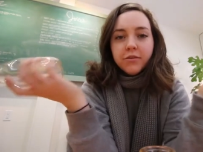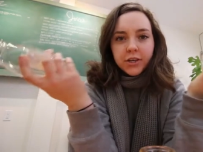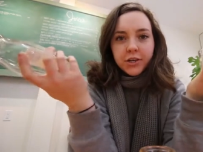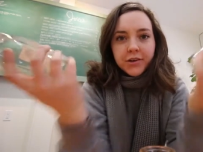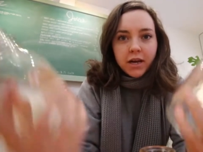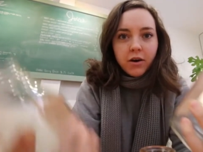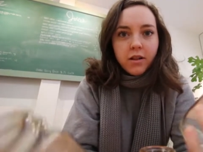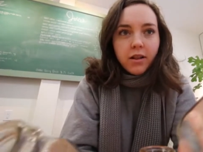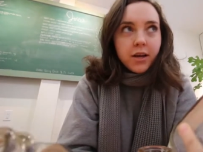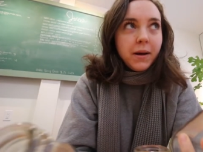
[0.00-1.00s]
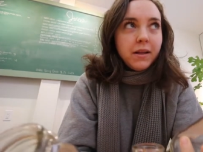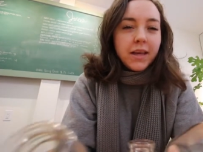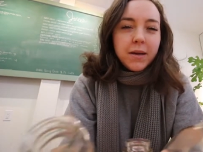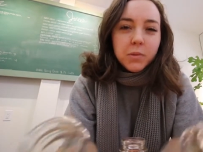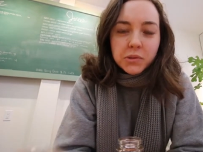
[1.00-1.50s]
figuring out a lot about
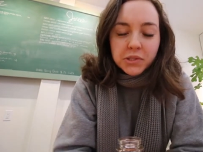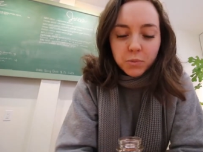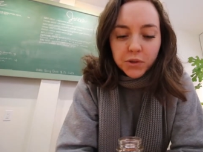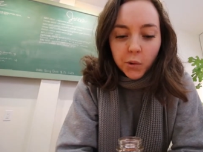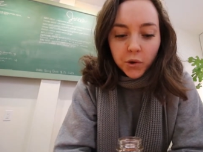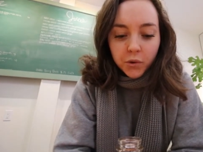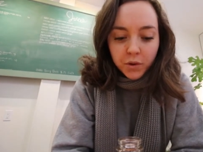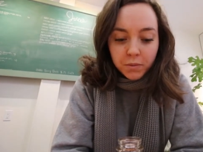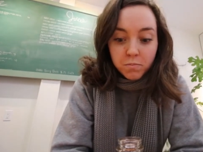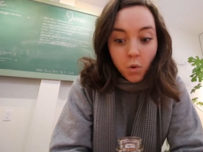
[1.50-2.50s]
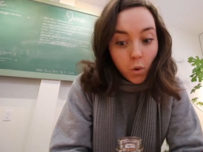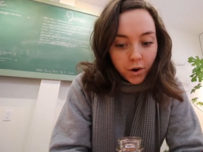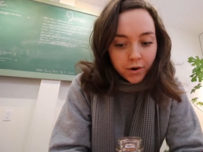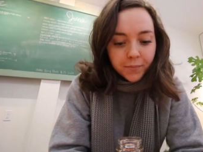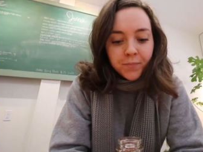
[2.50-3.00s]
labels and with ordering
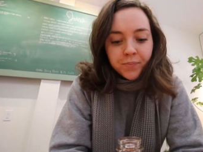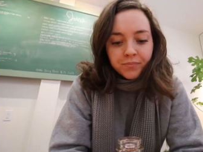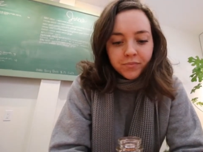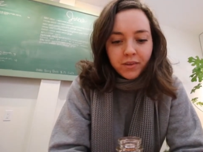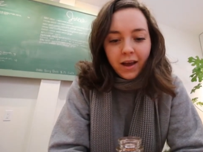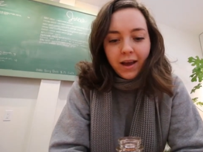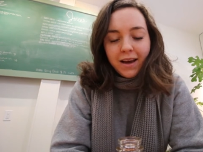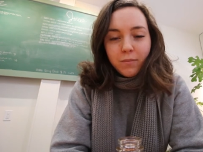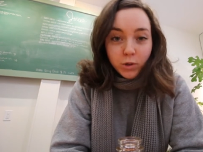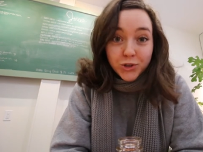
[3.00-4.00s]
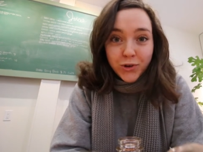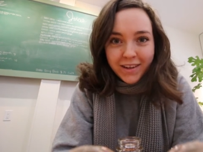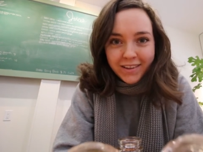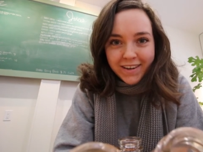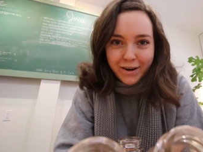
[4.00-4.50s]
more, I have more
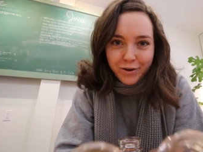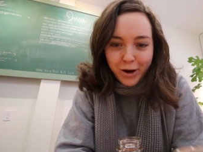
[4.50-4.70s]
trial and error